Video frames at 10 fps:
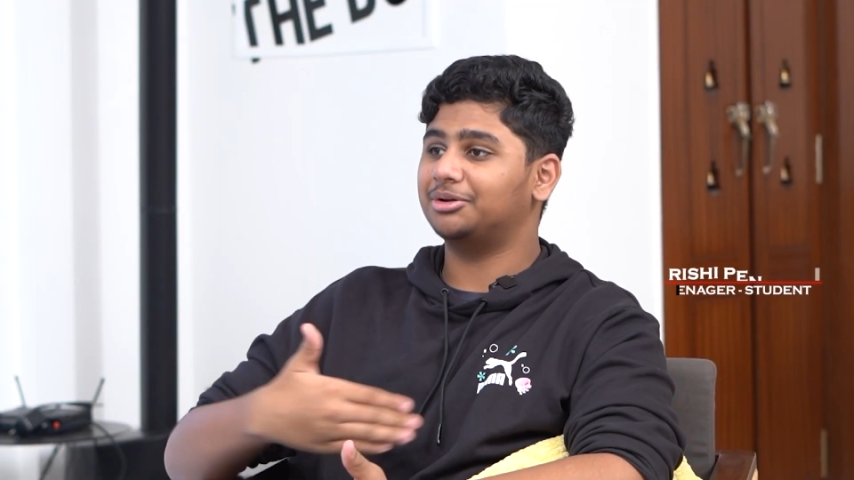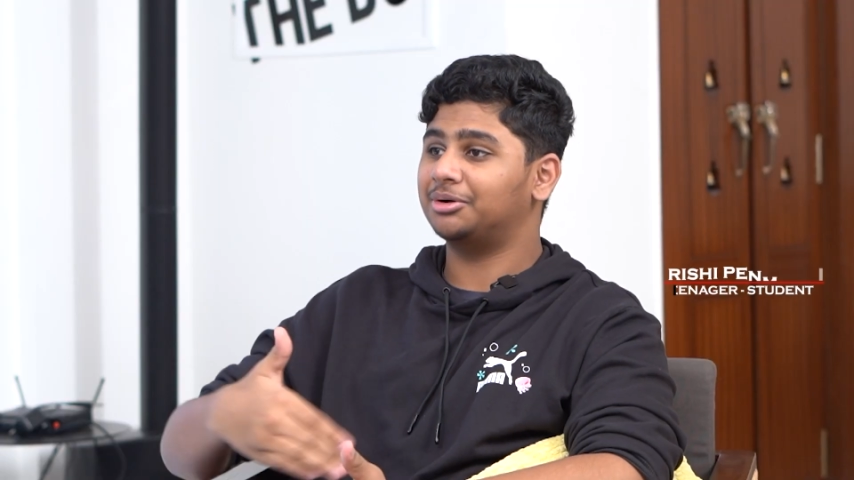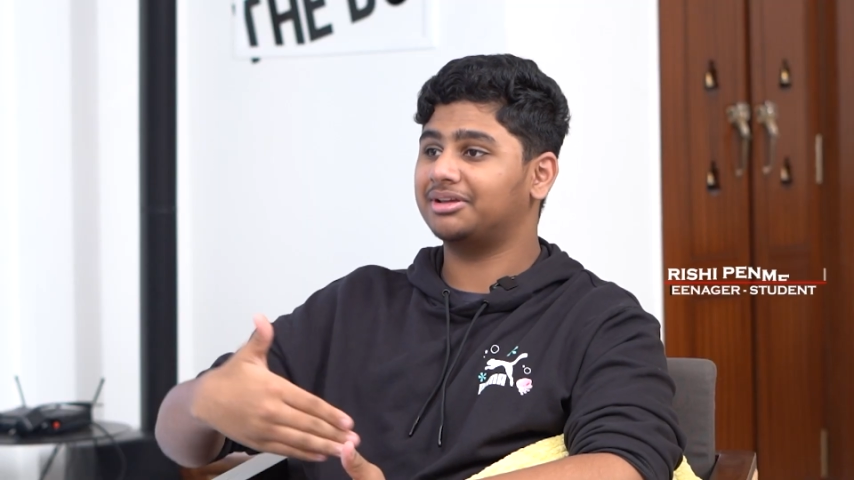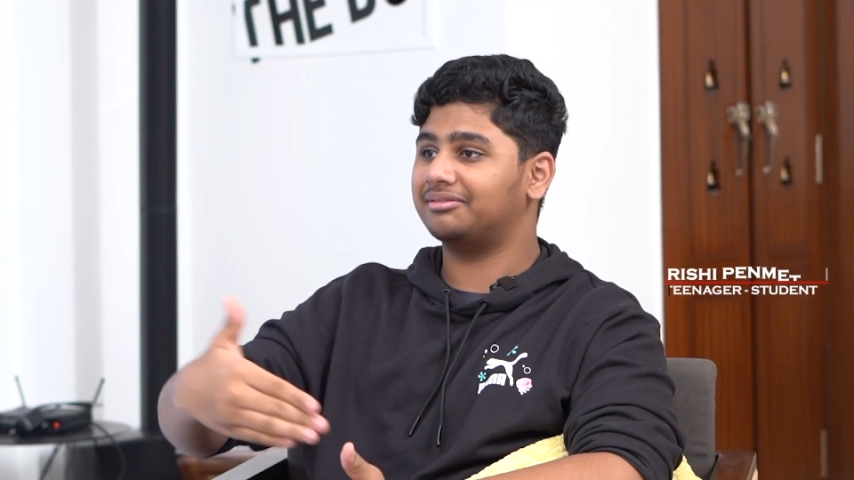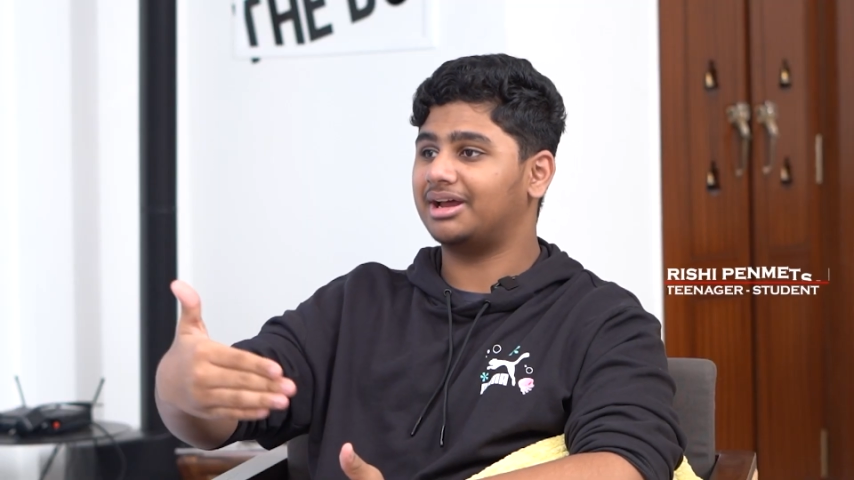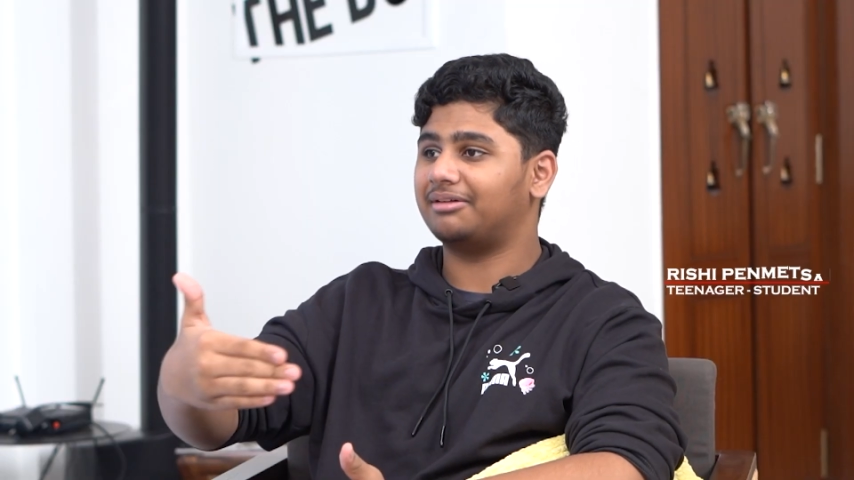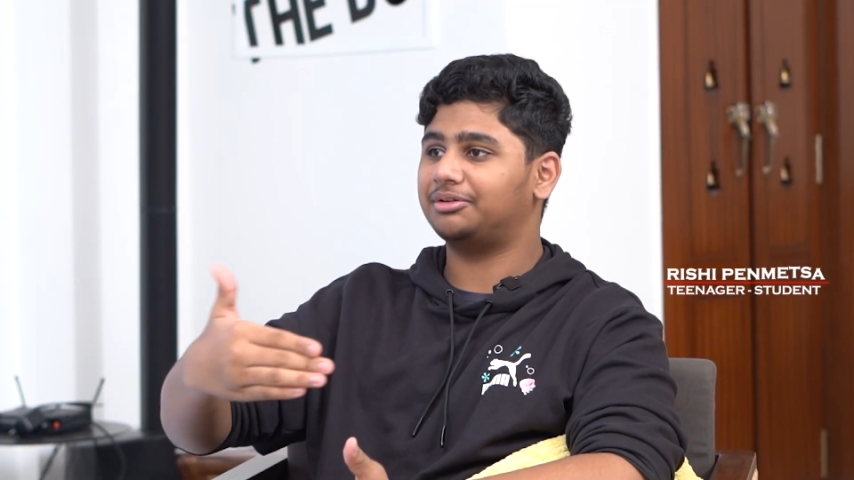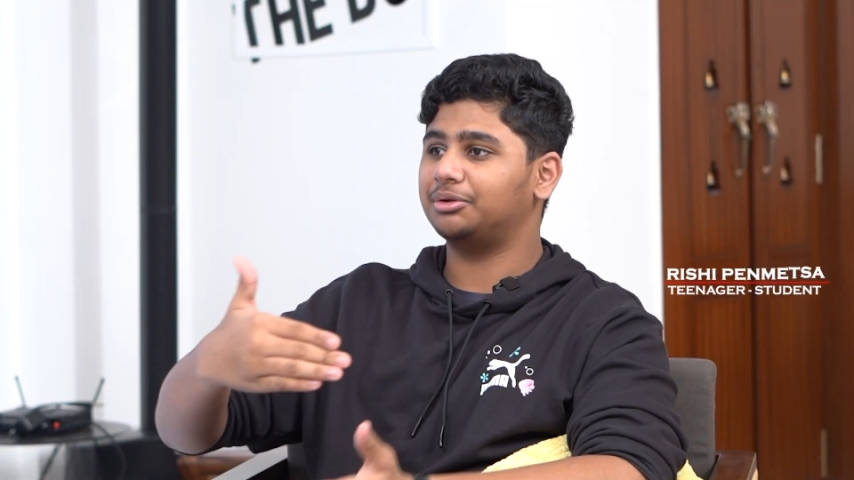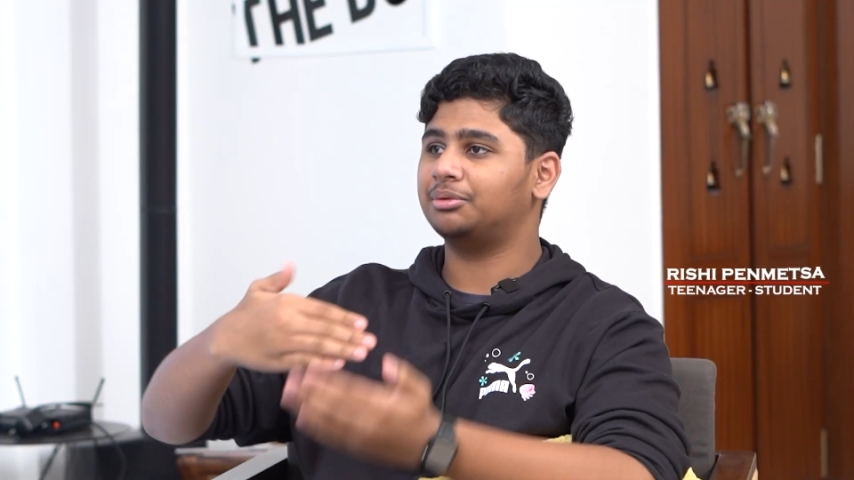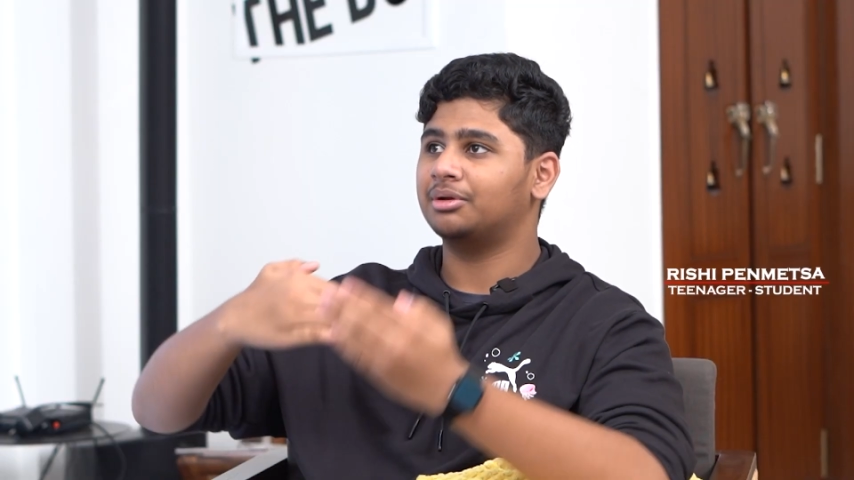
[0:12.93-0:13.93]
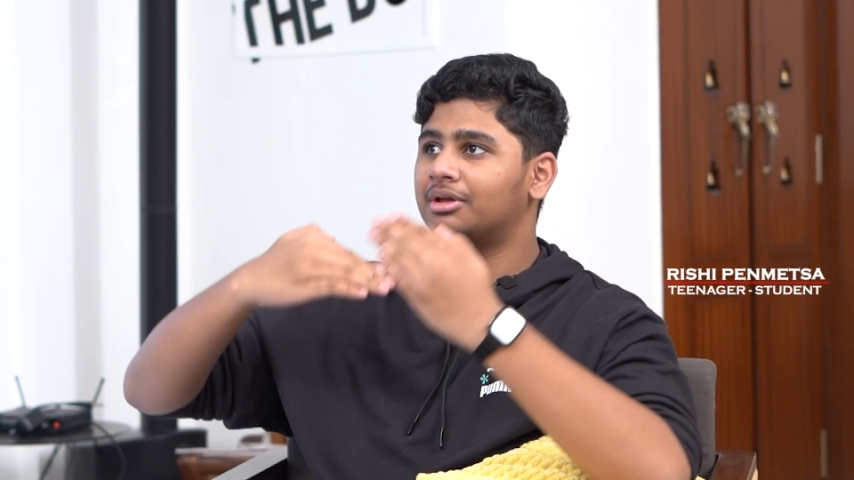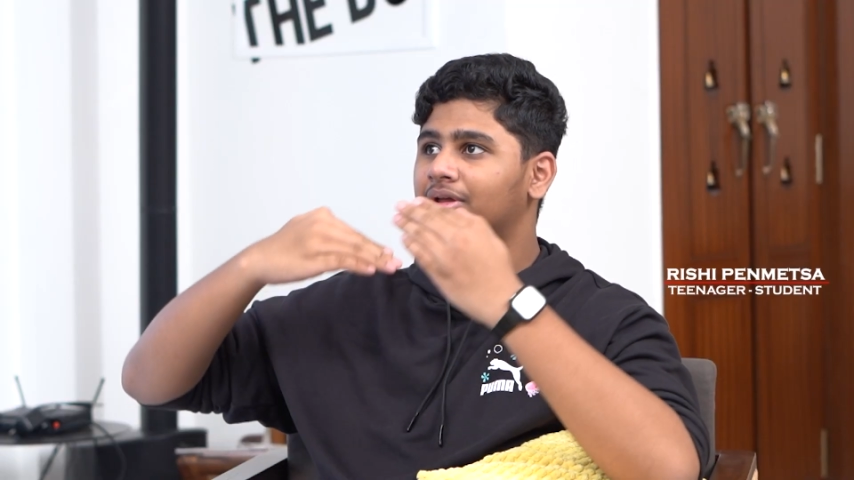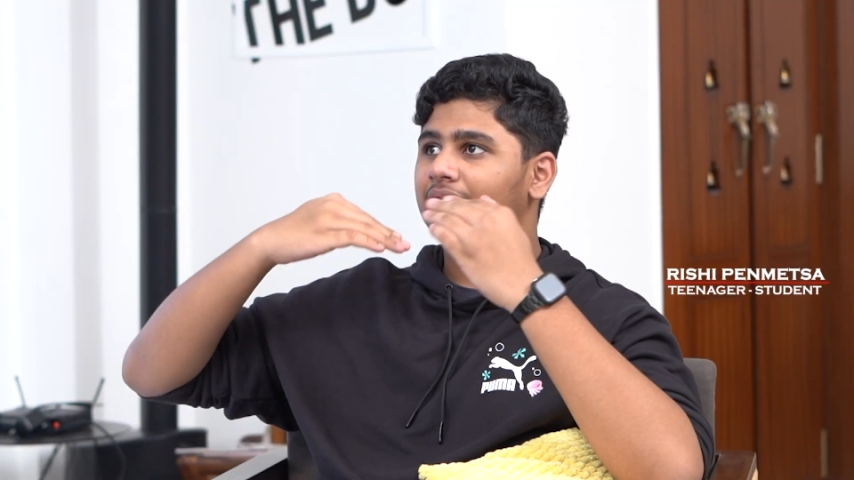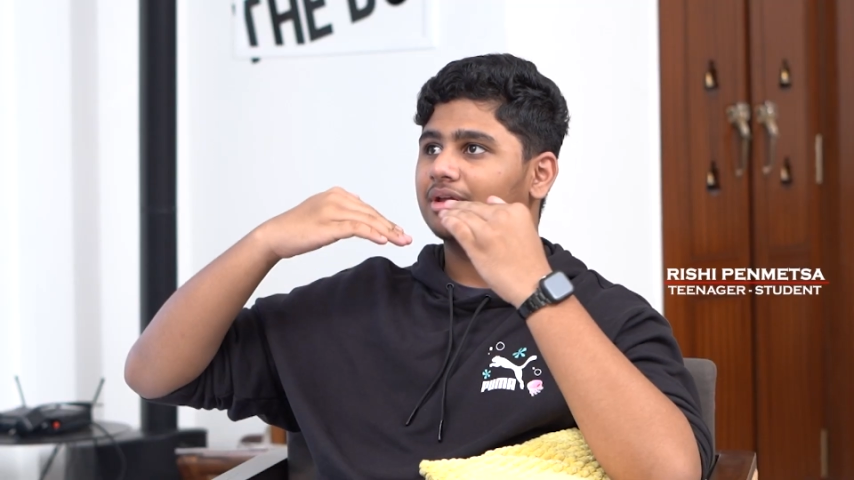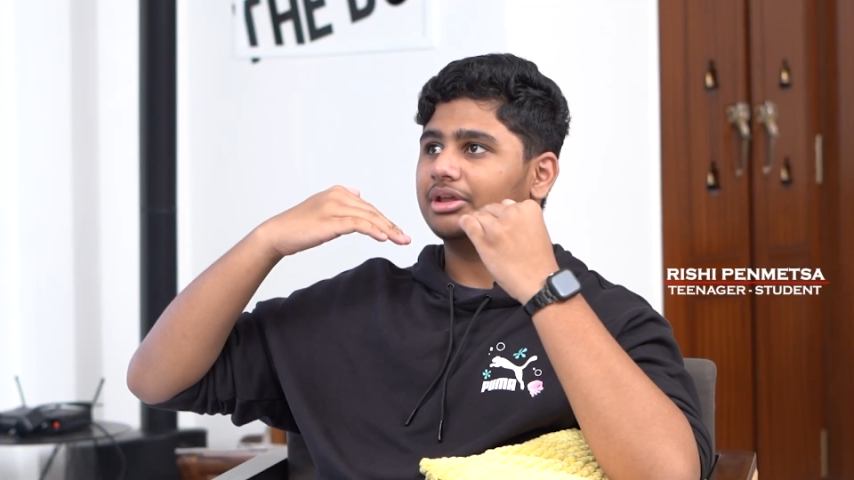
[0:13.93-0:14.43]
You don't even have to,
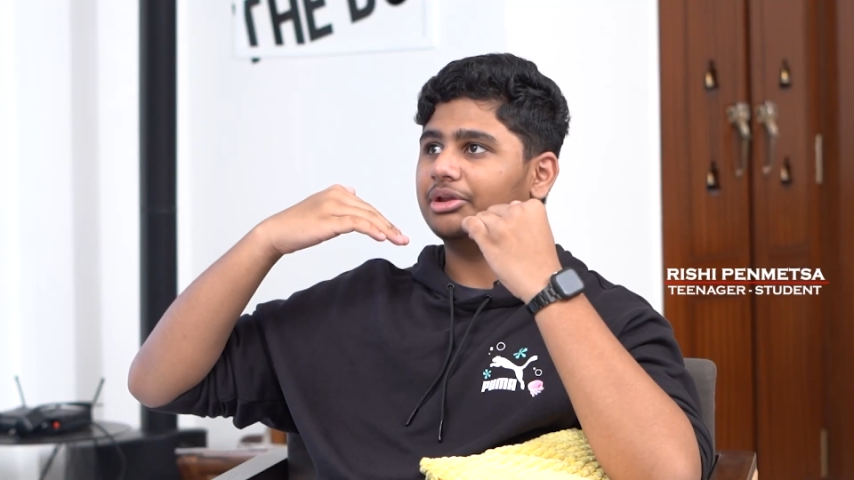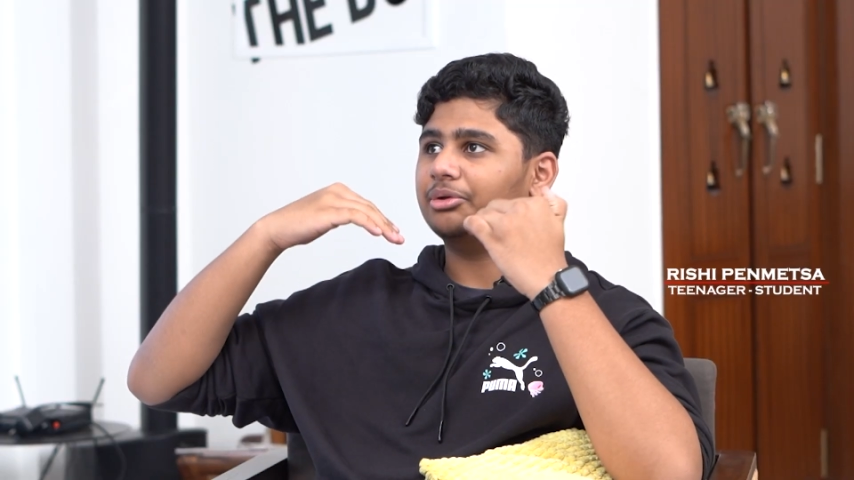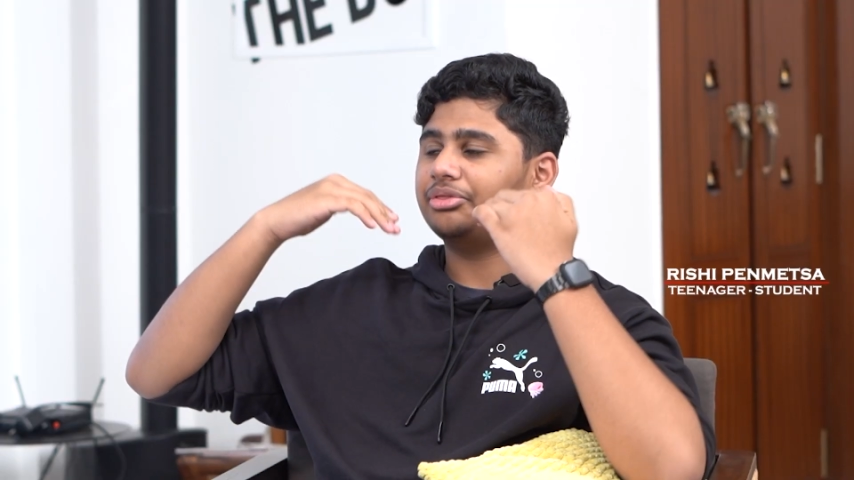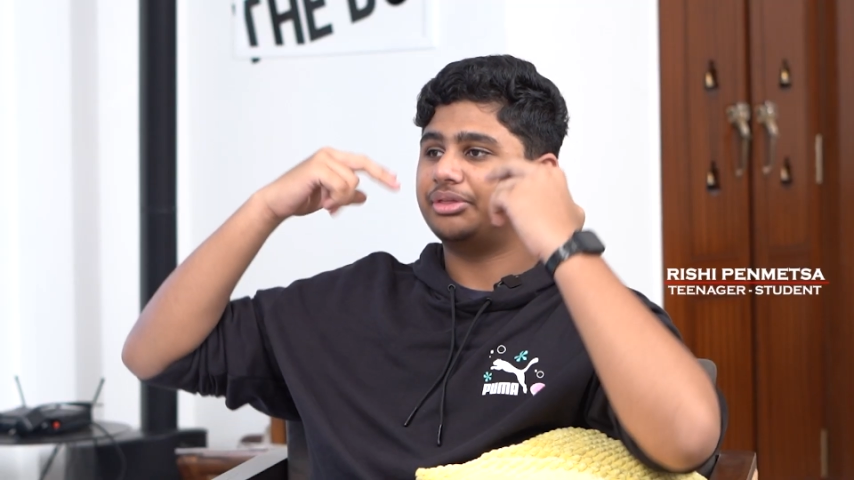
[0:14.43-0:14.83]
you know,